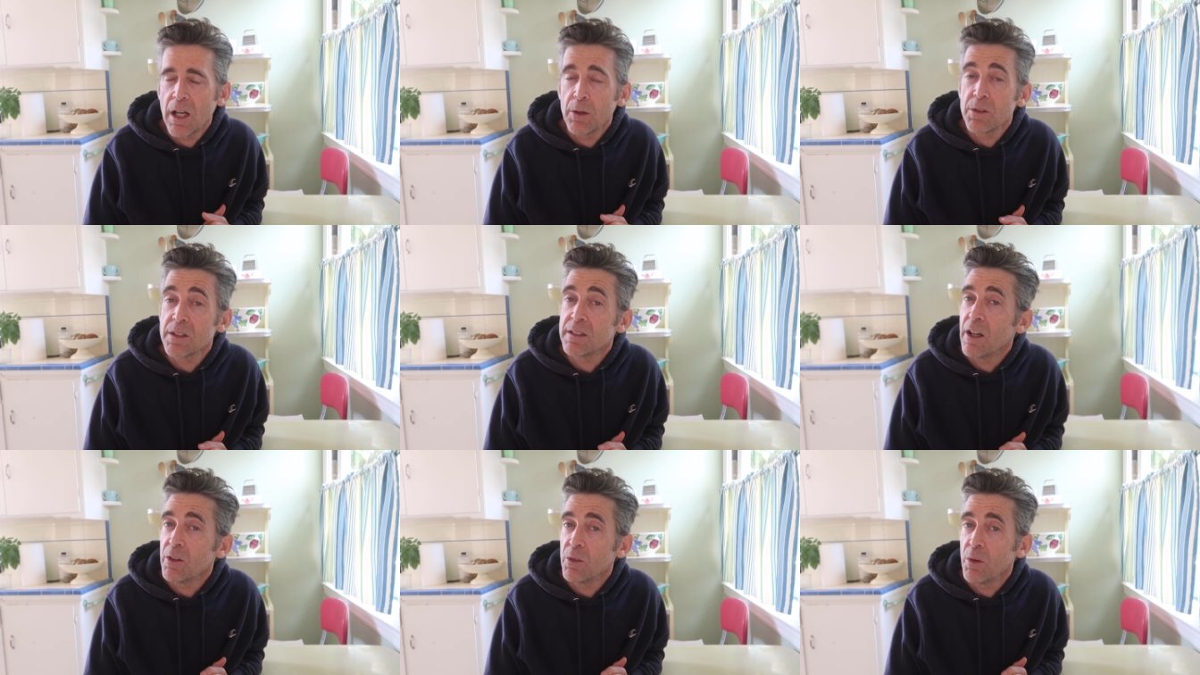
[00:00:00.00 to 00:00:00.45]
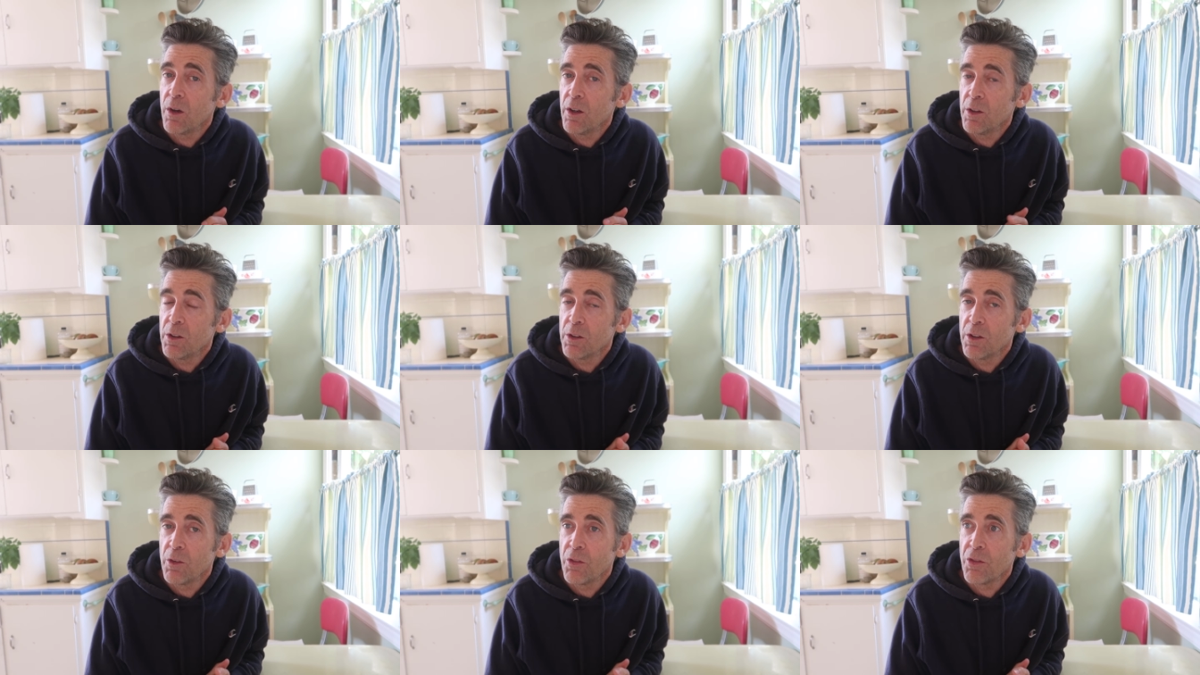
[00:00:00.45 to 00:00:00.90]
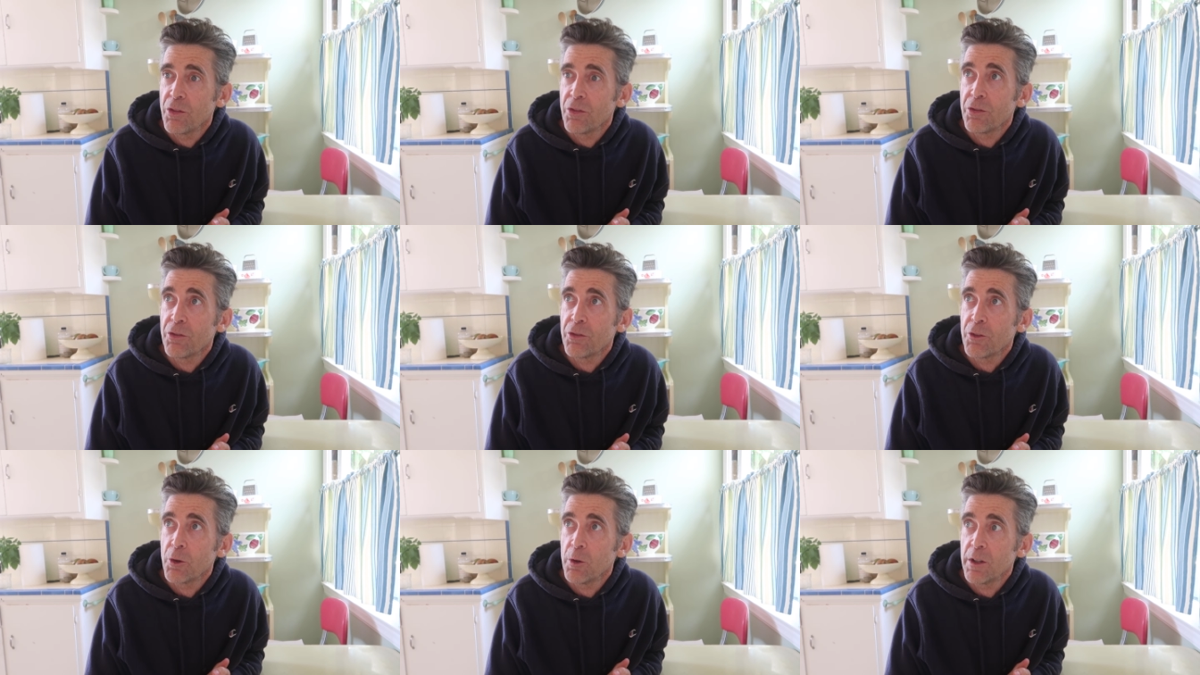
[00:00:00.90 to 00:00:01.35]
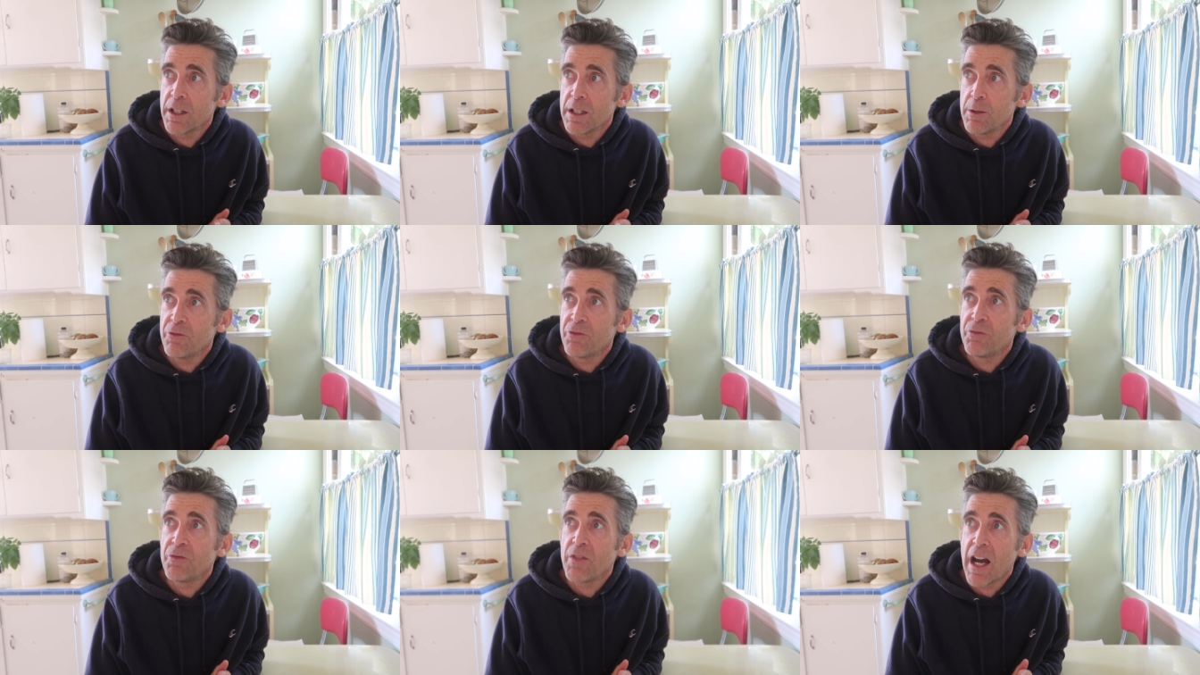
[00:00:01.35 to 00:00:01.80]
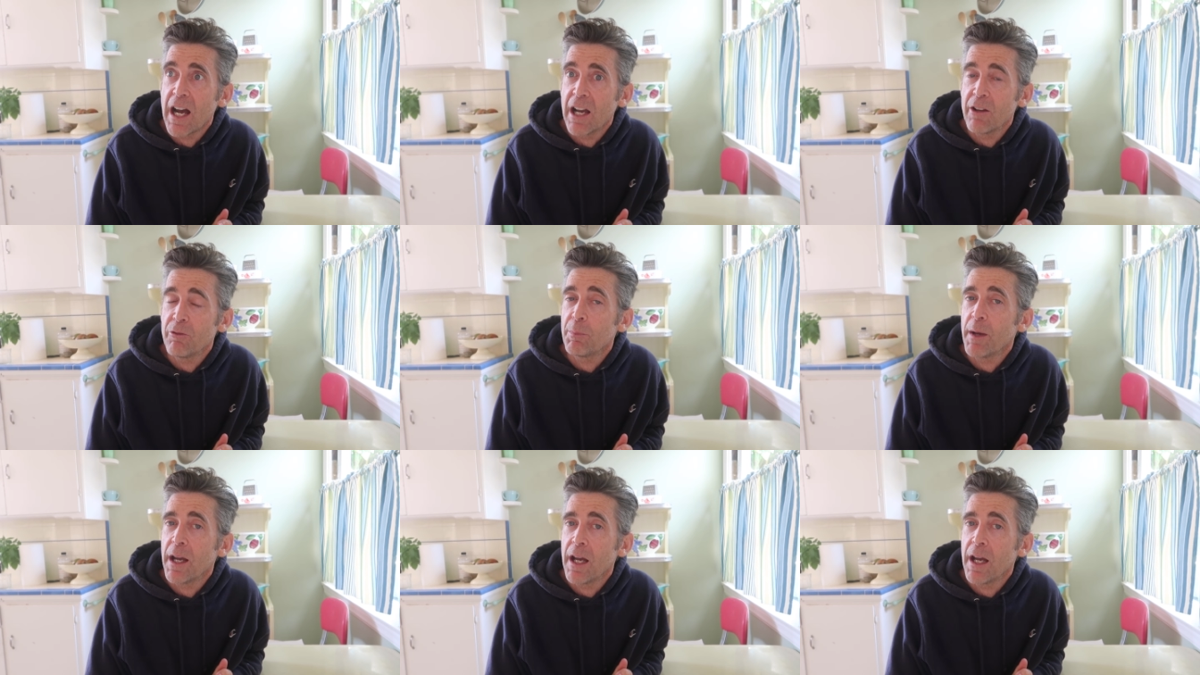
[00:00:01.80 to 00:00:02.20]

I was down to 135